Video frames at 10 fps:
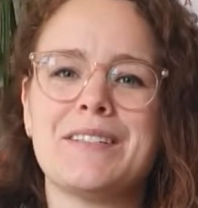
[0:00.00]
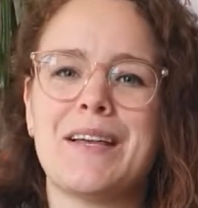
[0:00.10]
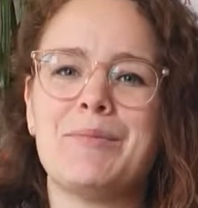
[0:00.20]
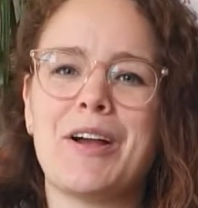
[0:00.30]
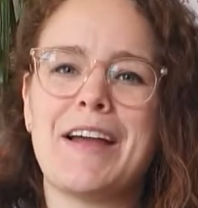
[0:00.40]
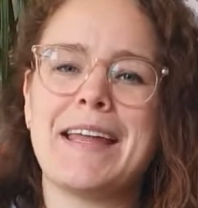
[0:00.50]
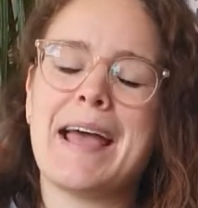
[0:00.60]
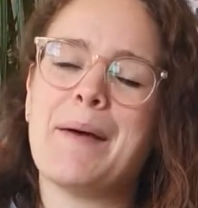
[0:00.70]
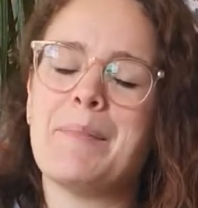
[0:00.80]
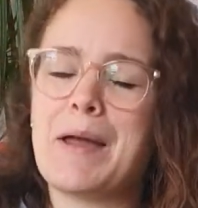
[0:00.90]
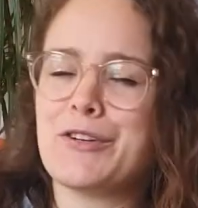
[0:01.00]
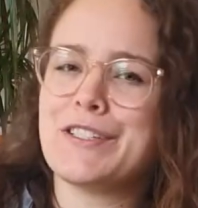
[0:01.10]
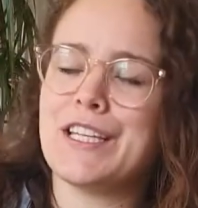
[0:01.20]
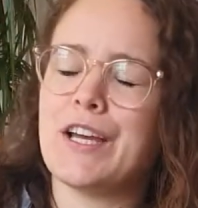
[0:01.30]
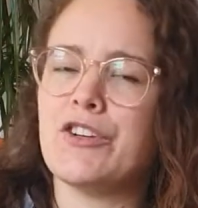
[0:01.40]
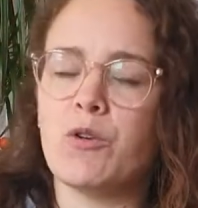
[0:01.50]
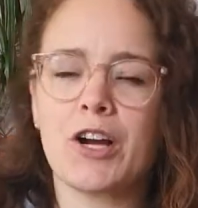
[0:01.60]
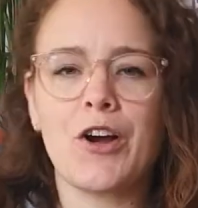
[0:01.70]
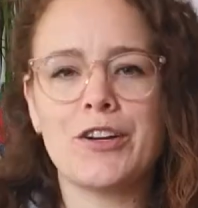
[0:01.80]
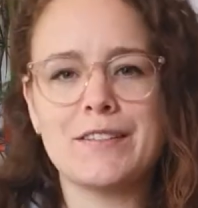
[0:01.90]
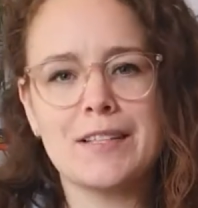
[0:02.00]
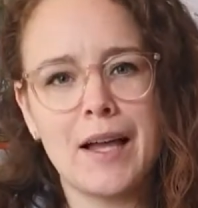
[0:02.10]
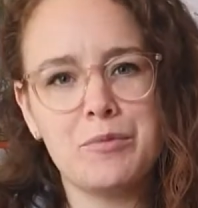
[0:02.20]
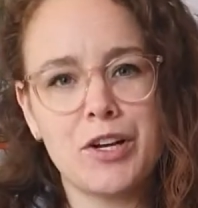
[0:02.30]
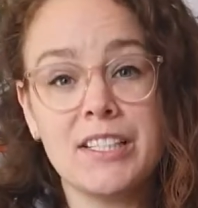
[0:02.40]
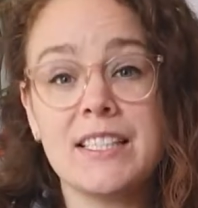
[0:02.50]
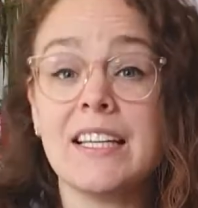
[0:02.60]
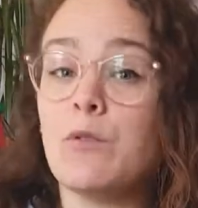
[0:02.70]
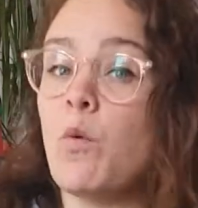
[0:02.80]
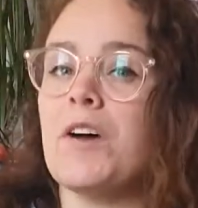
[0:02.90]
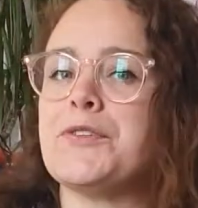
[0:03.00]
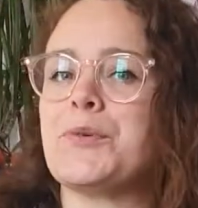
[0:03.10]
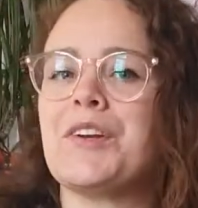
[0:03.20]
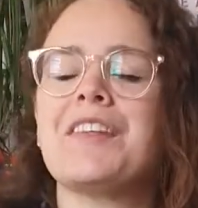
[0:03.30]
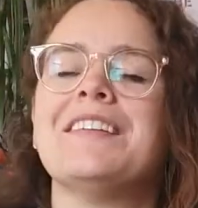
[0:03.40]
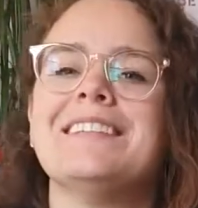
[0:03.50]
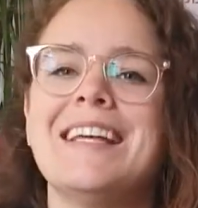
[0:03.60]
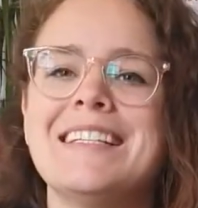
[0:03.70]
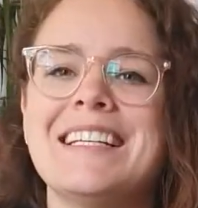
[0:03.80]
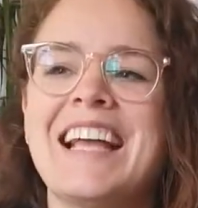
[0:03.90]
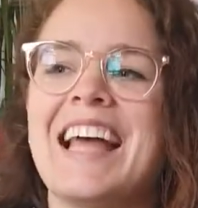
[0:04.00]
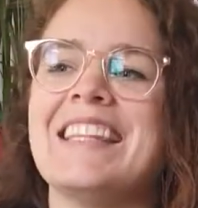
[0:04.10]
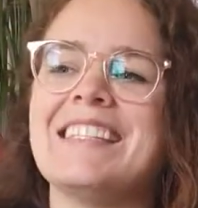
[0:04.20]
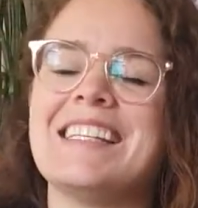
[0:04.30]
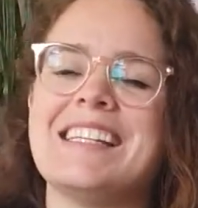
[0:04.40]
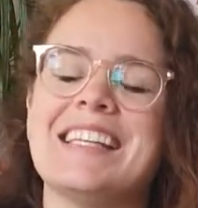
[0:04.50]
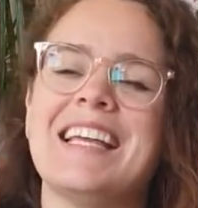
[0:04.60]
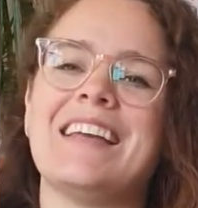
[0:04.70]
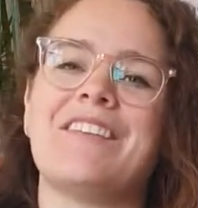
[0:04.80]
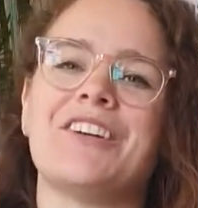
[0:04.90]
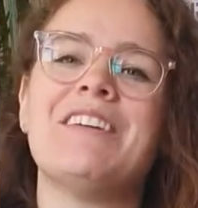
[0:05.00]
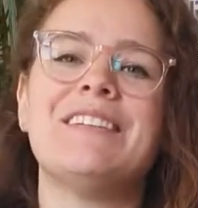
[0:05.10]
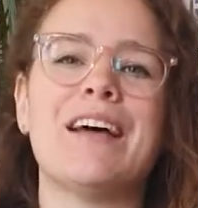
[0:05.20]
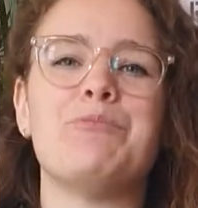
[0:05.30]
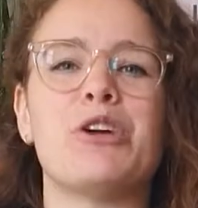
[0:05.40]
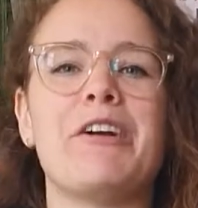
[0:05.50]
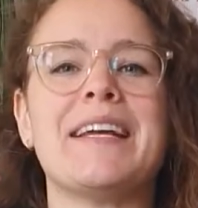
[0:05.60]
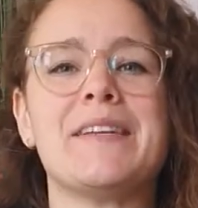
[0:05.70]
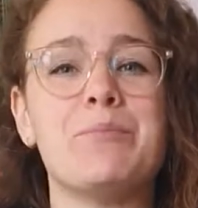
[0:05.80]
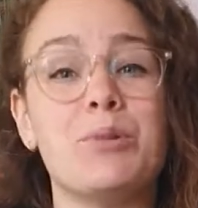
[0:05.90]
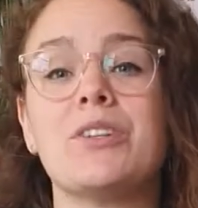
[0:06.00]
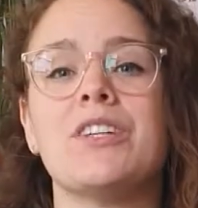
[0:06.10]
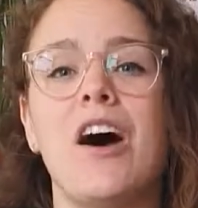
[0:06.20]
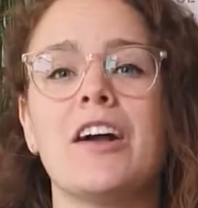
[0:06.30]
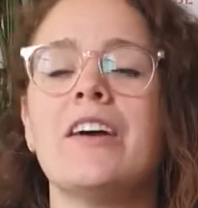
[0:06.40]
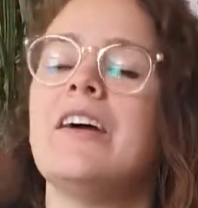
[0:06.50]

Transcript: librarian at Battersea and York Gardens Libraries in Wandsworth, London, and this is another librarian book talk.